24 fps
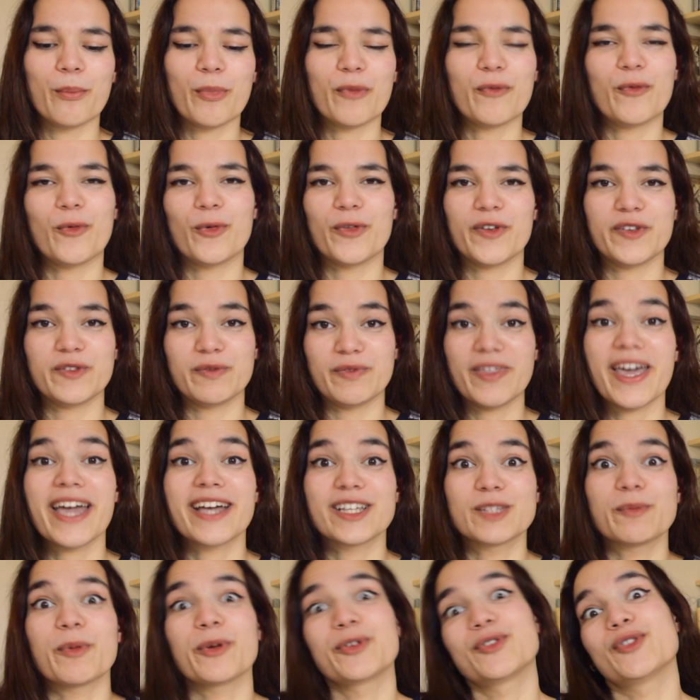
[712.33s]
before they are
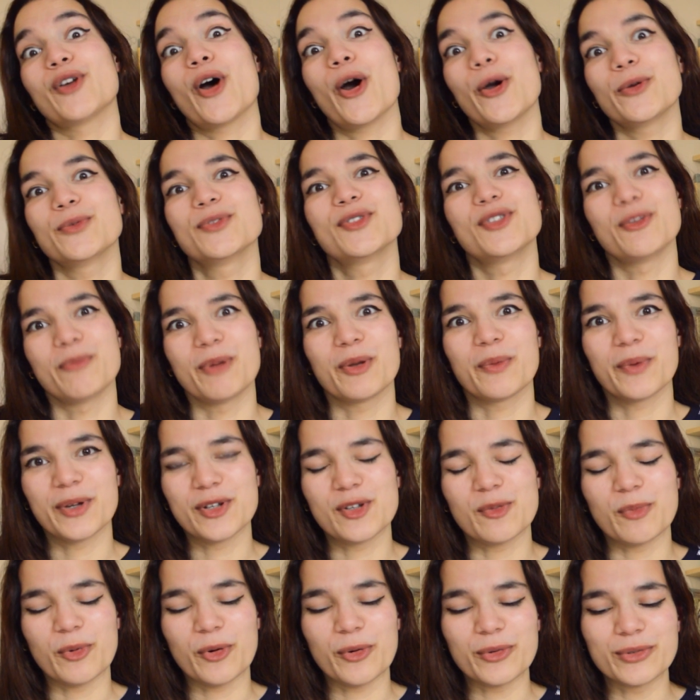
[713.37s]
supposed to host the
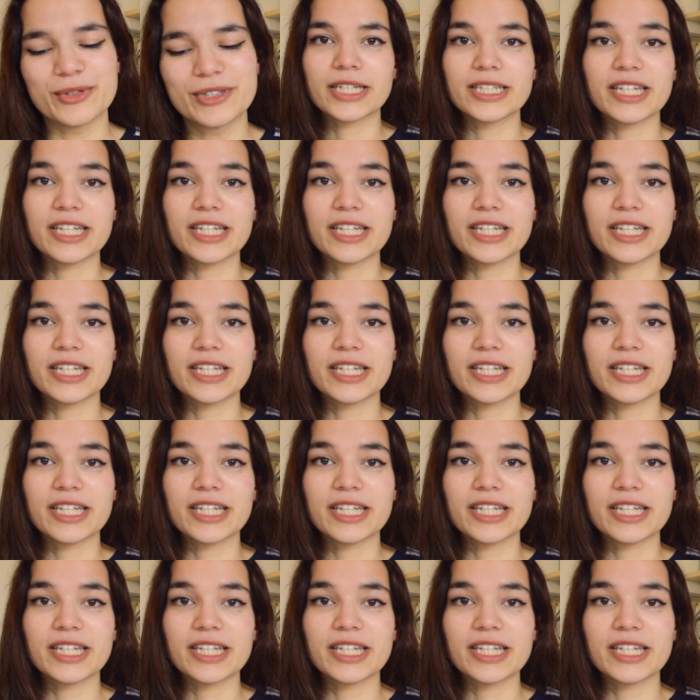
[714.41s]
Midwinter Ball.